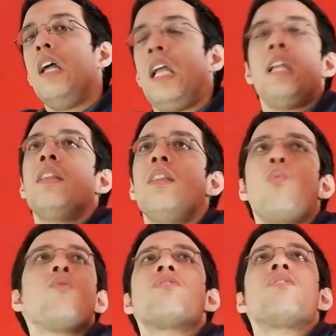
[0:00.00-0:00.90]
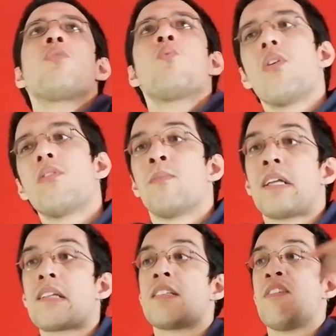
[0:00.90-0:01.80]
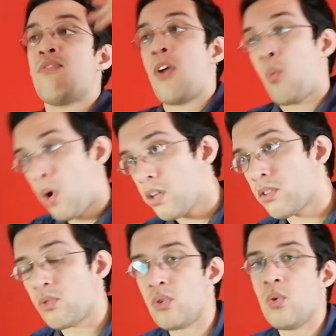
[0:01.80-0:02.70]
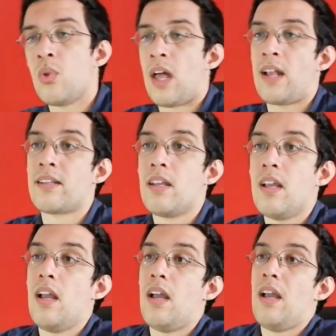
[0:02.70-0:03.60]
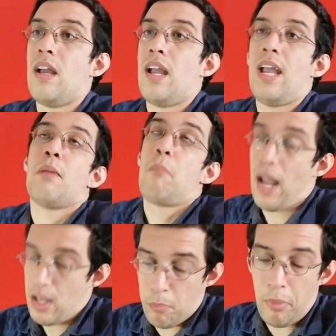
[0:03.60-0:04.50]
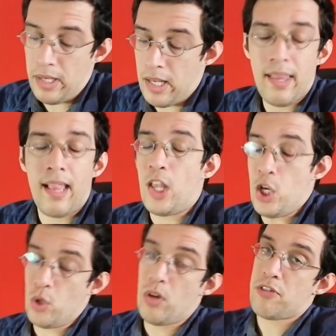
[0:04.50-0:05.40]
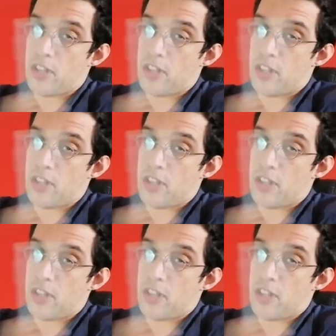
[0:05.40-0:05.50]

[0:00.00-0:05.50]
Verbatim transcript: in the Wizarding world, because if they were to do that, in my opinion, then they should have